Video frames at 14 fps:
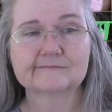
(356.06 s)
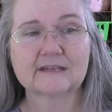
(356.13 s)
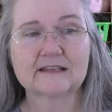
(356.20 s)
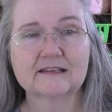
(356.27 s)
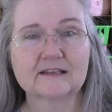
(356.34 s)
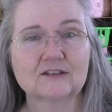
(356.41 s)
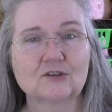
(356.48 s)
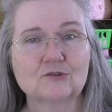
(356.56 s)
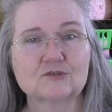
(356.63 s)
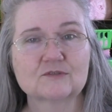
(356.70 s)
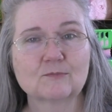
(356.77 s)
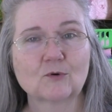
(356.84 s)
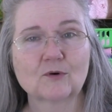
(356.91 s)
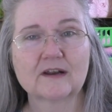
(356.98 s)
and then
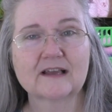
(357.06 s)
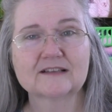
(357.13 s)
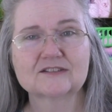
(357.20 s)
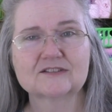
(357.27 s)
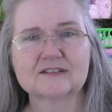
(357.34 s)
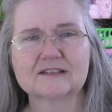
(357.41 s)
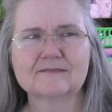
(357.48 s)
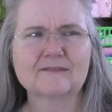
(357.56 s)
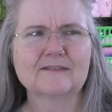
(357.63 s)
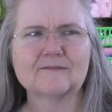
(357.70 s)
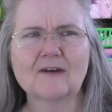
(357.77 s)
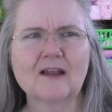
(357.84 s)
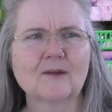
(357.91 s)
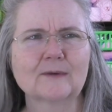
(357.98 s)
use more next the
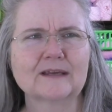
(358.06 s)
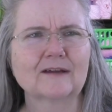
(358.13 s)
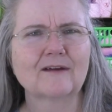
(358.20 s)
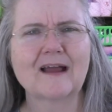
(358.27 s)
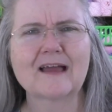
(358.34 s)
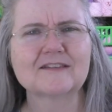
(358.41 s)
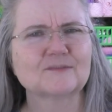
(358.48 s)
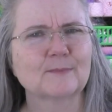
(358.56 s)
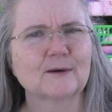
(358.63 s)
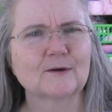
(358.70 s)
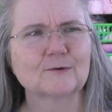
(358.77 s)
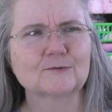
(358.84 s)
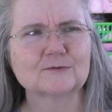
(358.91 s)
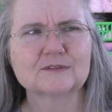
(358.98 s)
following year. I
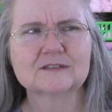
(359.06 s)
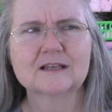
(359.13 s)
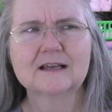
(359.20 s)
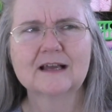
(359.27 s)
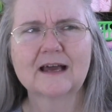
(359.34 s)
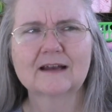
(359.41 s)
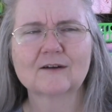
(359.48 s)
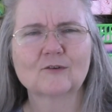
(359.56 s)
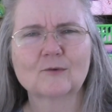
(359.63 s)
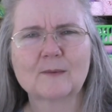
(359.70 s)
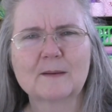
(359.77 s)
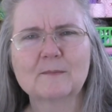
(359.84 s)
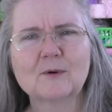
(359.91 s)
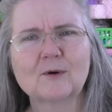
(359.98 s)
suppose I don't
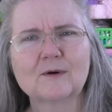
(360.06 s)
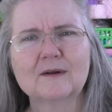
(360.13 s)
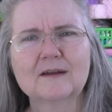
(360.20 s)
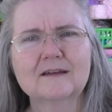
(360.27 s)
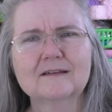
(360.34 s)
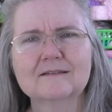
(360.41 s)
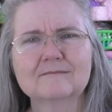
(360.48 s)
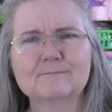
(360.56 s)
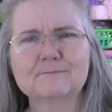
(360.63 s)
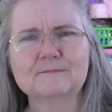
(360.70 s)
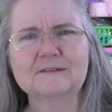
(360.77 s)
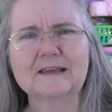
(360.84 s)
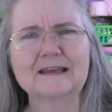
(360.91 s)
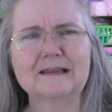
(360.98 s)
remember
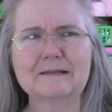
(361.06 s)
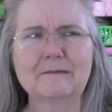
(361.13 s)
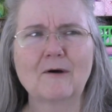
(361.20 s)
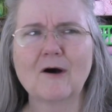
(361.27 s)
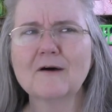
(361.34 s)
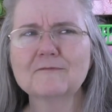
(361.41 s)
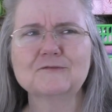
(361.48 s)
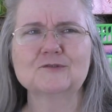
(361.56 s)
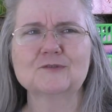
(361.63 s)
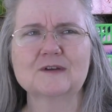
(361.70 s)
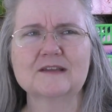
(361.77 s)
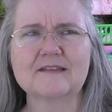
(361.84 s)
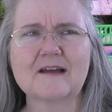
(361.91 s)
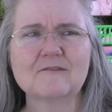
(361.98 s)
getting them off the
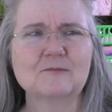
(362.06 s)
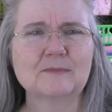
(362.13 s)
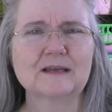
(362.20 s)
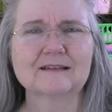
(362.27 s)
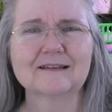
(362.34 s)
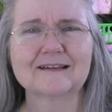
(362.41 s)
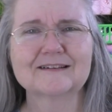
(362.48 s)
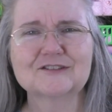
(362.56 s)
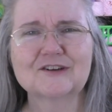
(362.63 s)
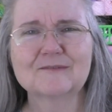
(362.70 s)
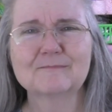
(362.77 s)
tree. That would be a lot of jo